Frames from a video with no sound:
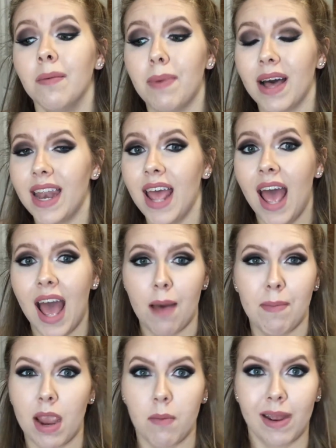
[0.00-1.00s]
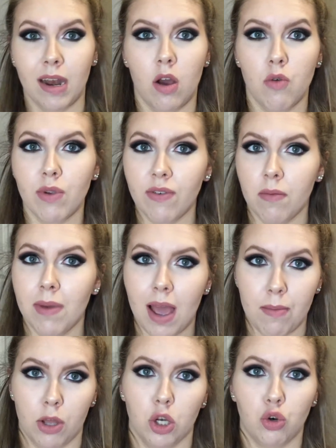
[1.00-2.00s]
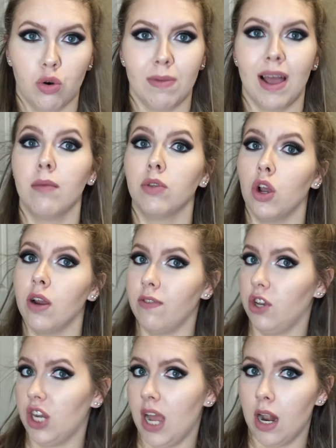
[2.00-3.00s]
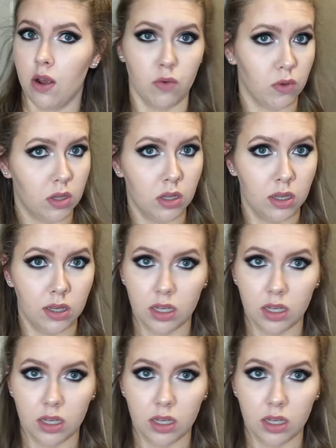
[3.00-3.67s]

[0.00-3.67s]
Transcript: But I may or may not refilm it, I'm not sure, but I'm sorry if the shadow's